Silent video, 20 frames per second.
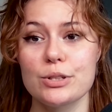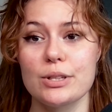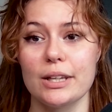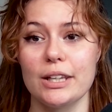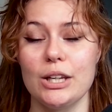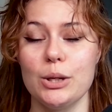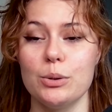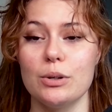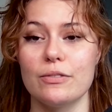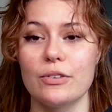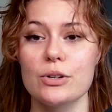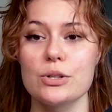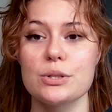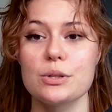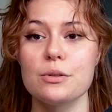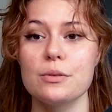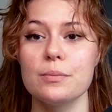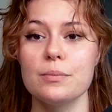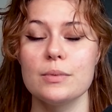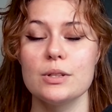like
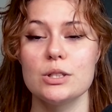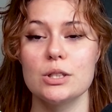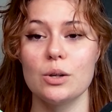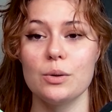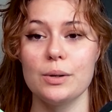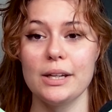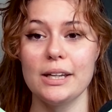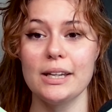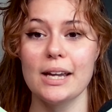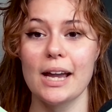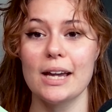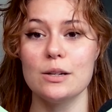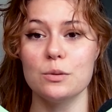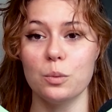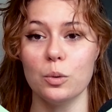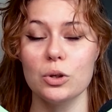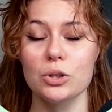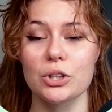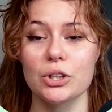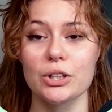Universal, Sony, and
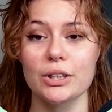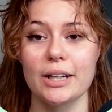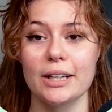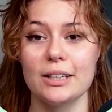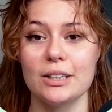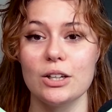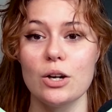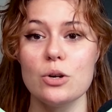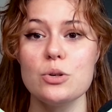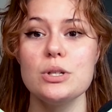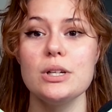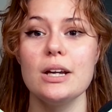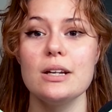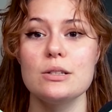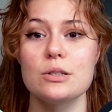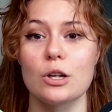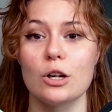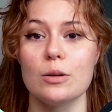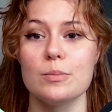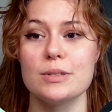Warner can negotiate
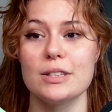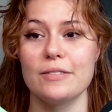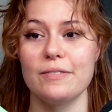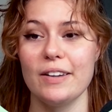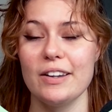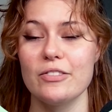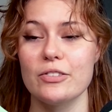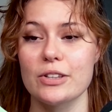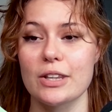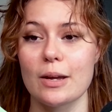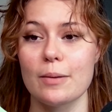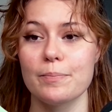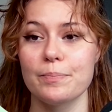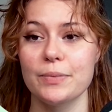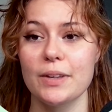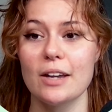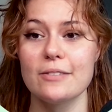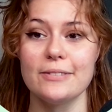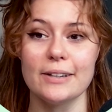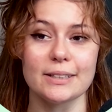terms that favor them,
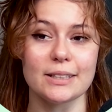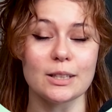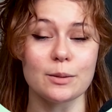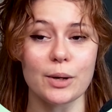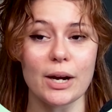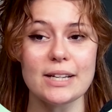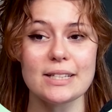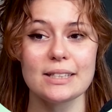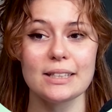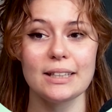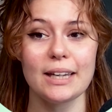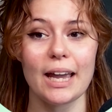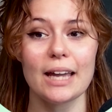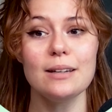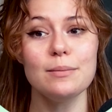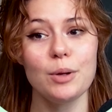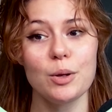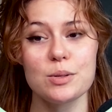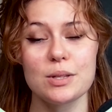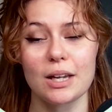affecting pricing
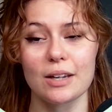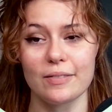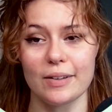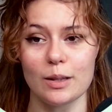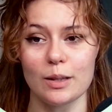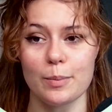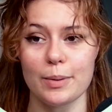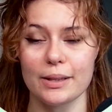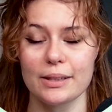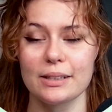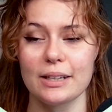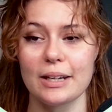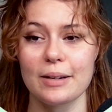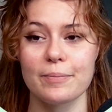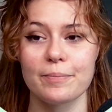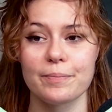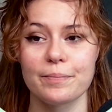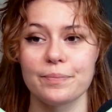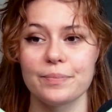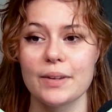and music availability.
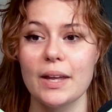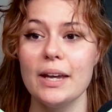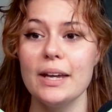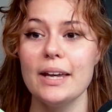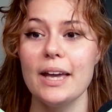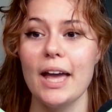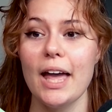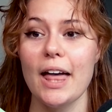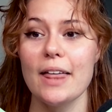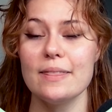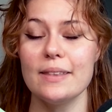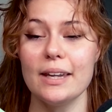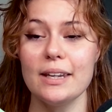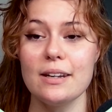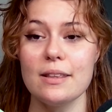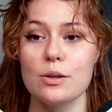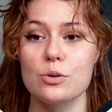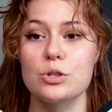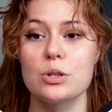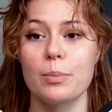Then
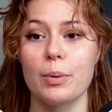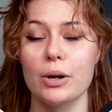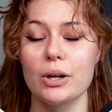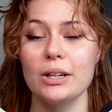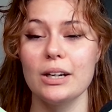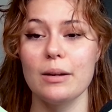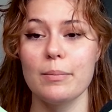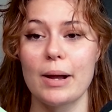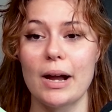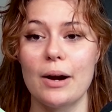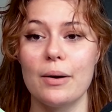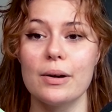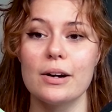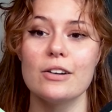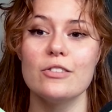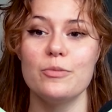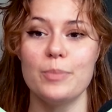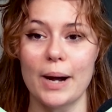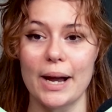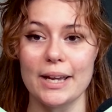there's the bargaining power
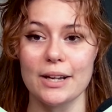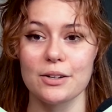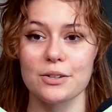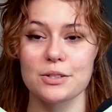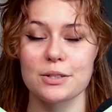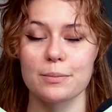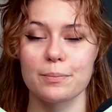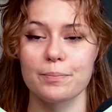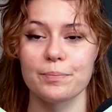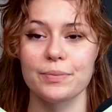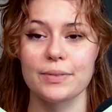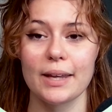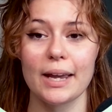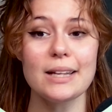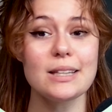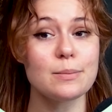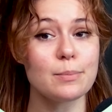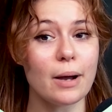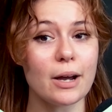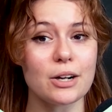of buyers.
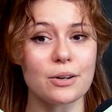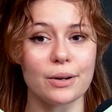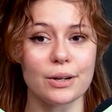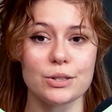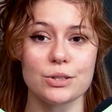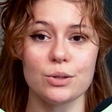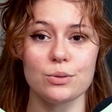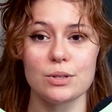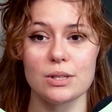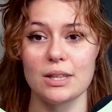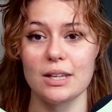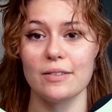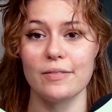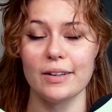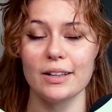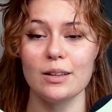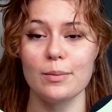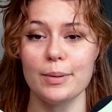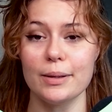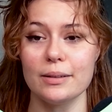It's moderate due to the
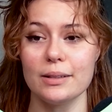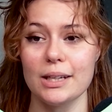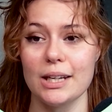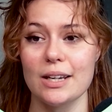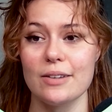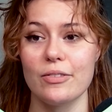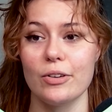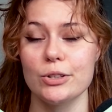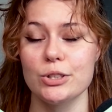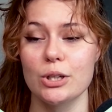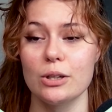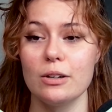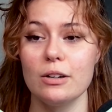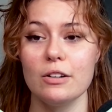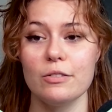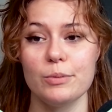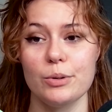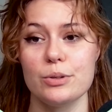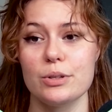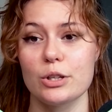availability of
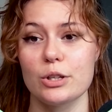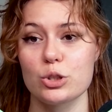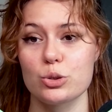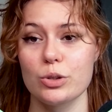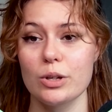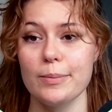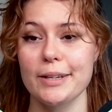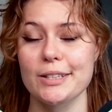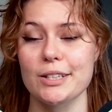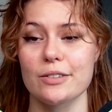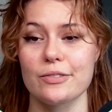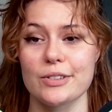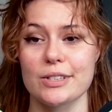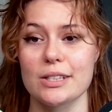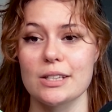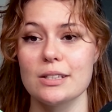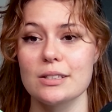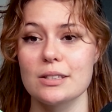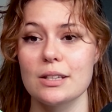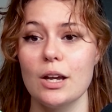alternative music streaming
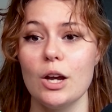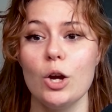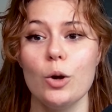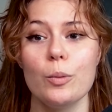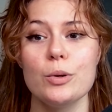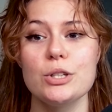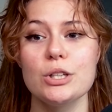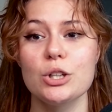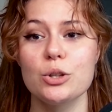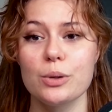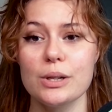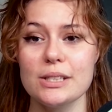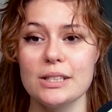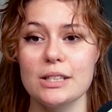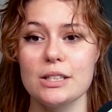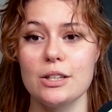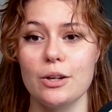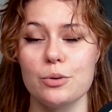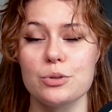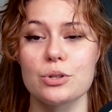services, which
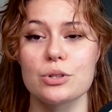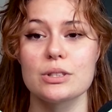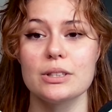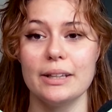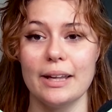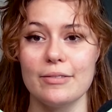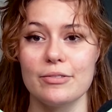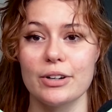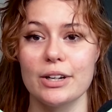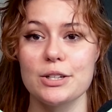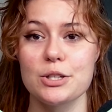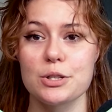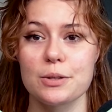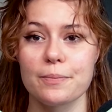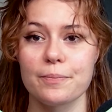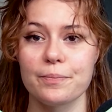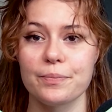increases users' leverage.